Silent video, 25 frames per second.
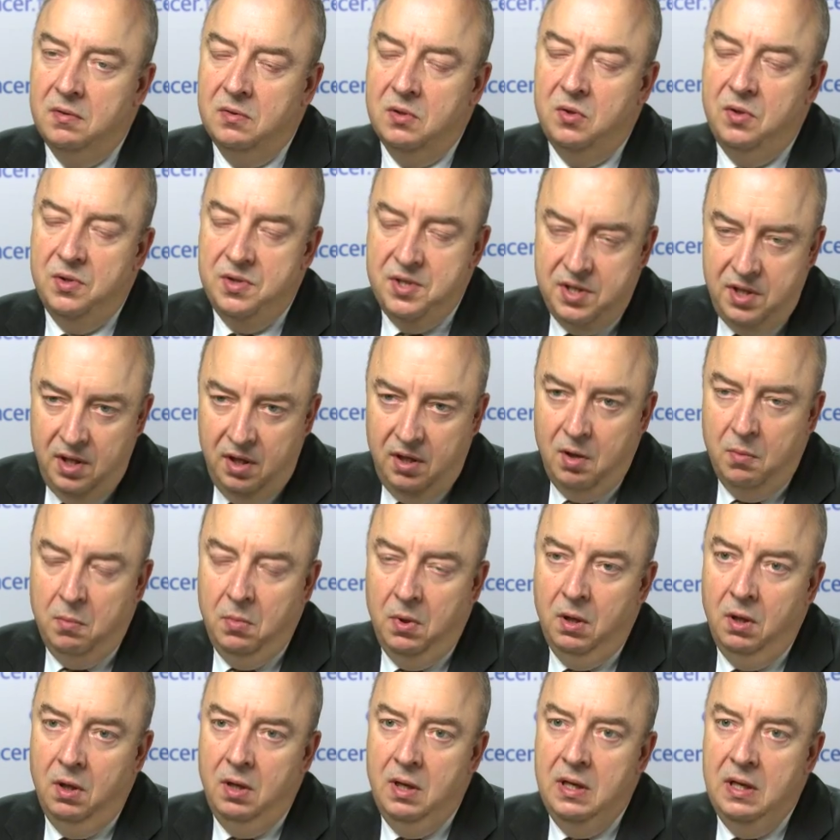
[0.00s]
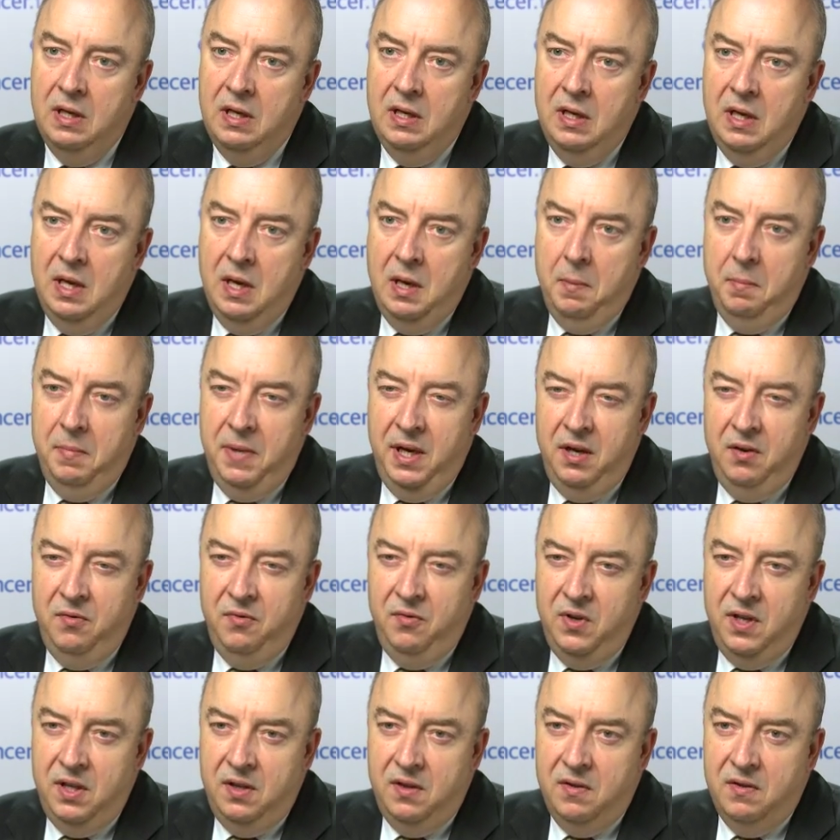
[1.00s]
considerable
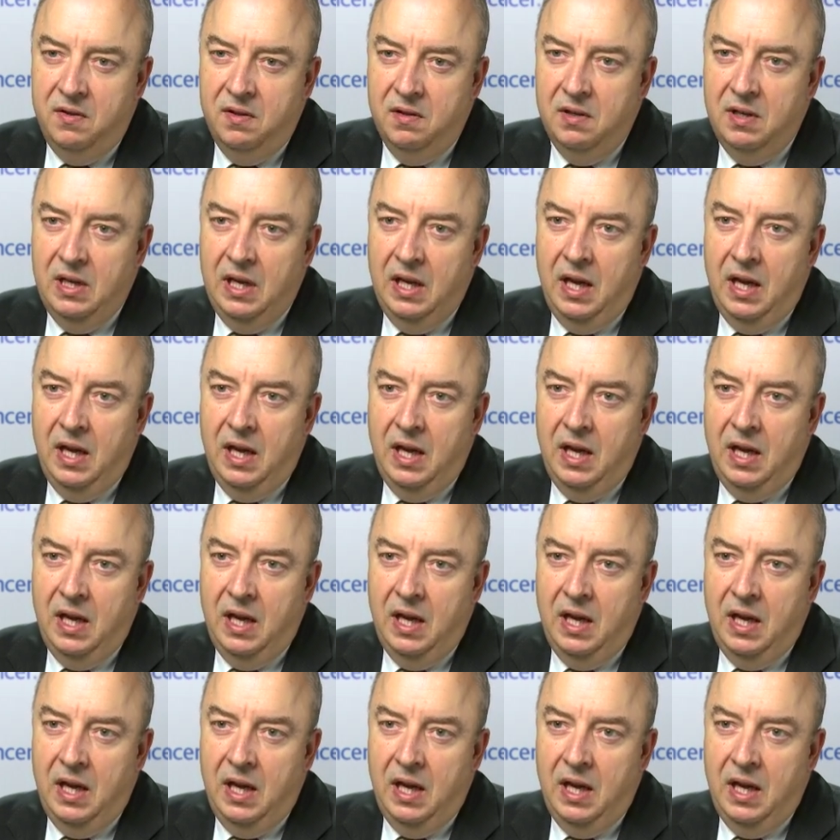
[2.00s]
benefit